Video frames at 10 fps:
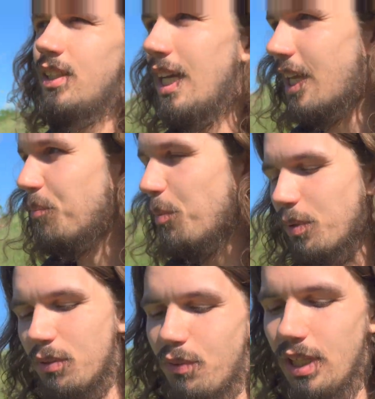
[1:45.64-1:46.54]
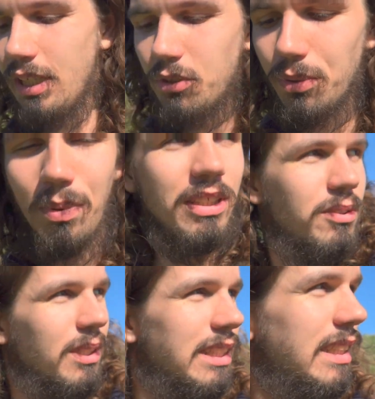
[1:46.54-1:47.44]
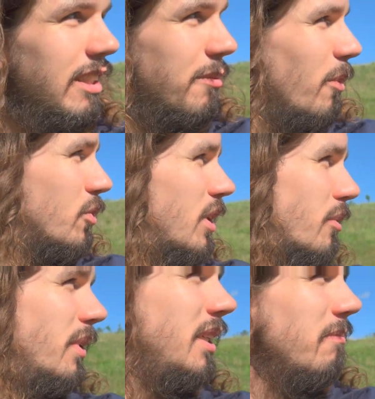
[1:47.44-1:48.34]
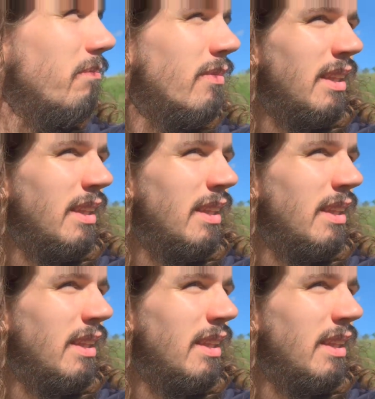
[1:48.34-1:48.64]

It can be beautiful here too, but as you can see, it's mostly green.